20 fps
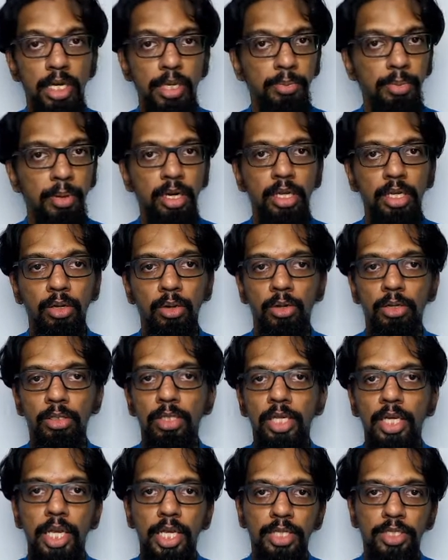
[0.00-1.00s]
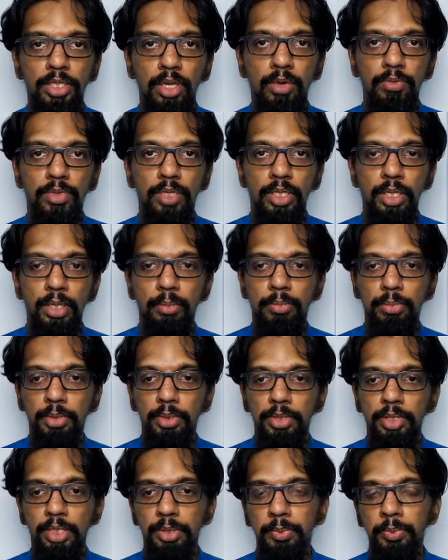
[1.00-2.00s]
depending on the nature of the
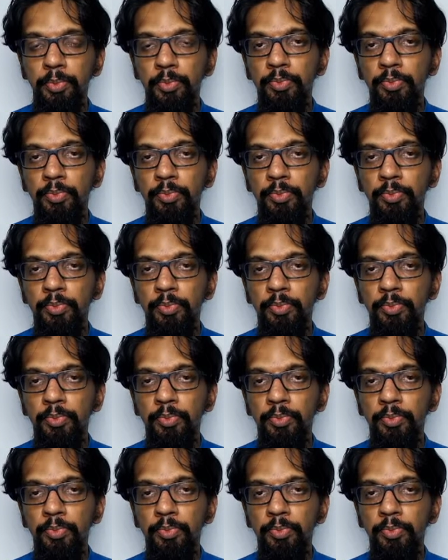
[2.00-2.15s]
computer.